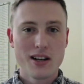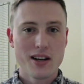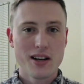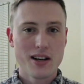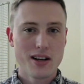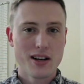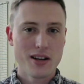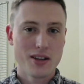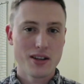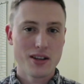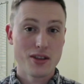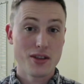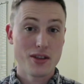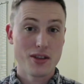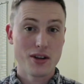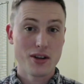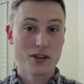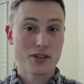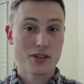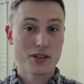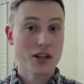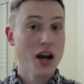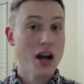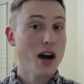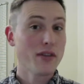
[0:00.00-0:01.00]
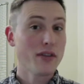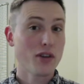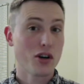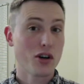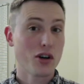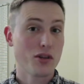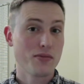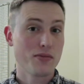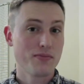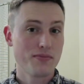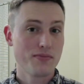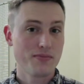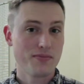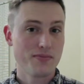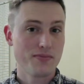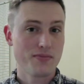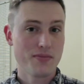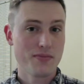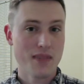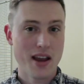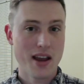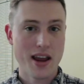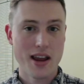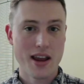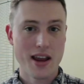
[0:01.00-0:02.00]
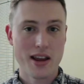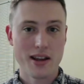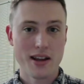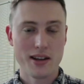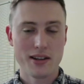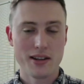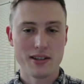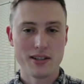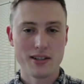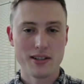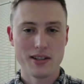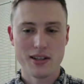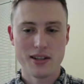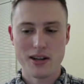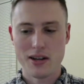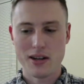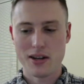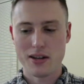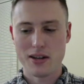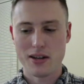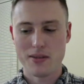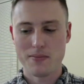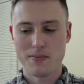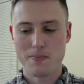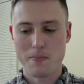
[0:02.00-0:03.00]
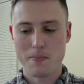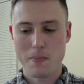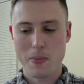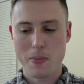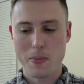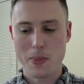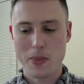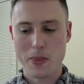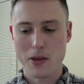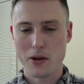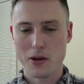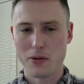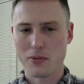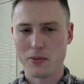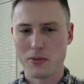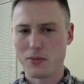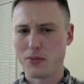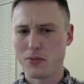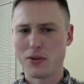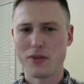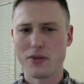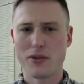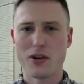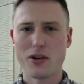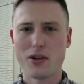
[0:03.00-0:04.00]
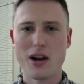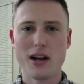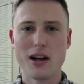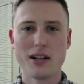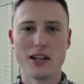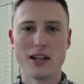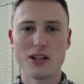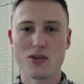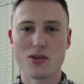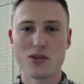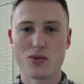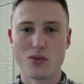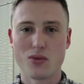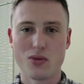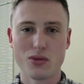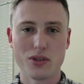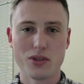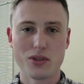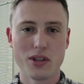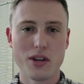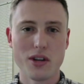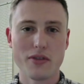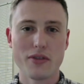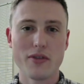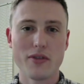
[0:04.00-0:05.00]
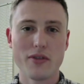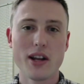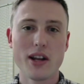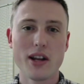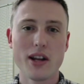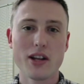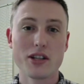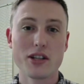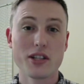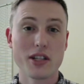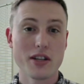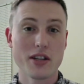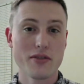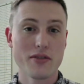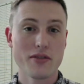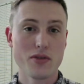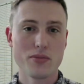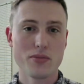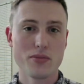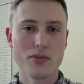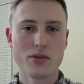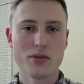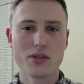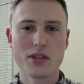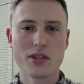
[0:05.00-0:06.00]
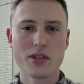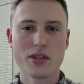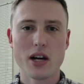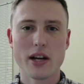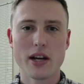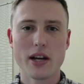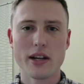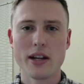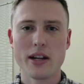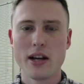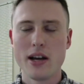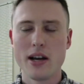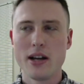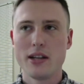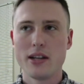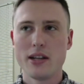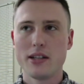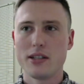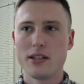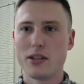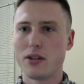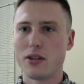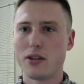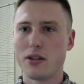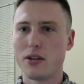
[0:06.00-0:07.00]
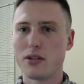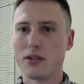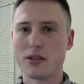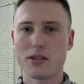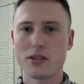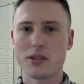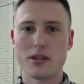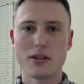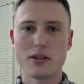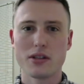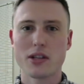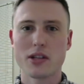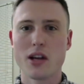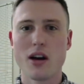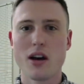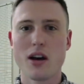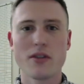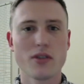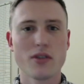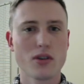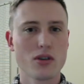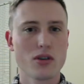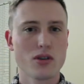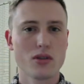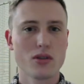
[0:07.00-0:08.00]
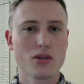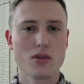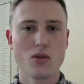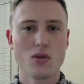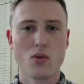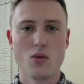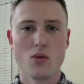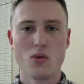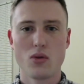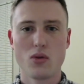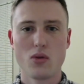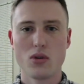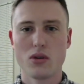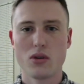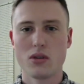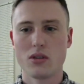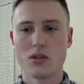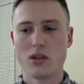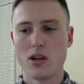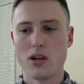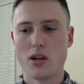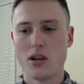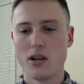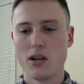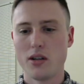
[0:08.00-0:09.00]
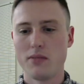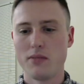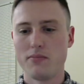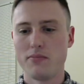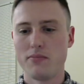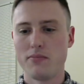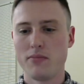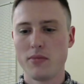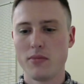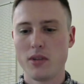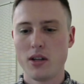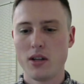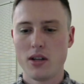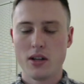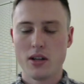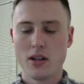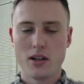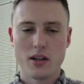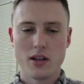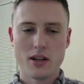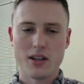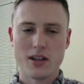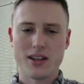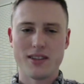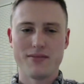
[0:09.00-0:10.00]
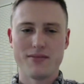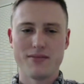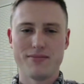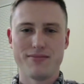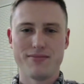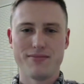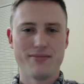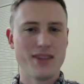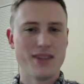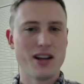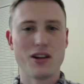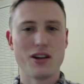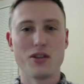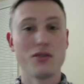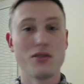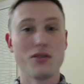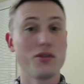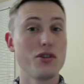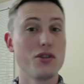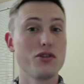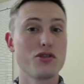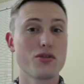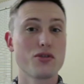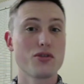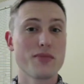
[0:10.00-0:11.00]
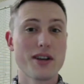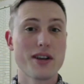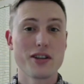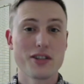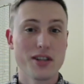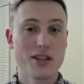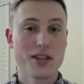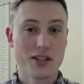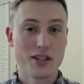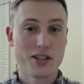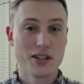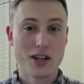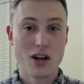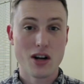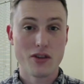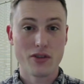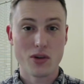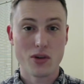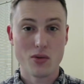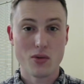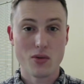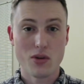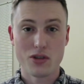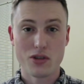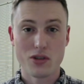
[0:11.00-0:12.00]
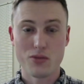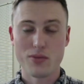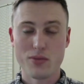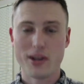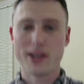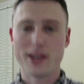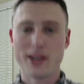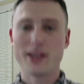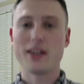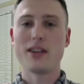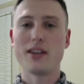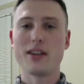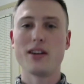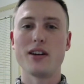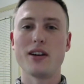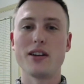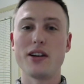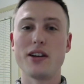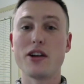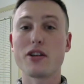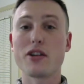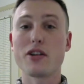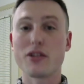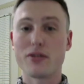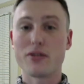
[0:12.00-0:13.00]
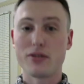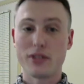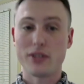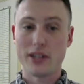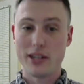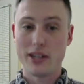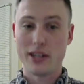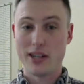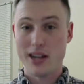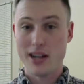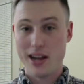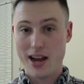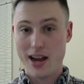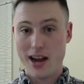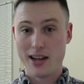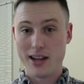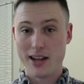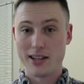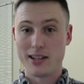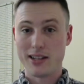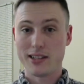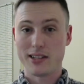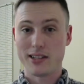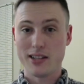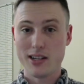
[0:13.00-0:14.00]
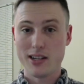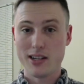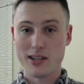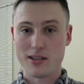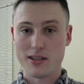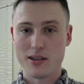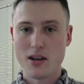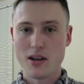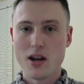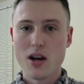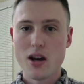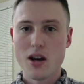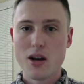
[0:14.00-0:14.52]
there's cover, and one of your allies rolled enough advantage to give you a boost die. There's cover, or I don't know, use your imagination however you want to narratively add this in,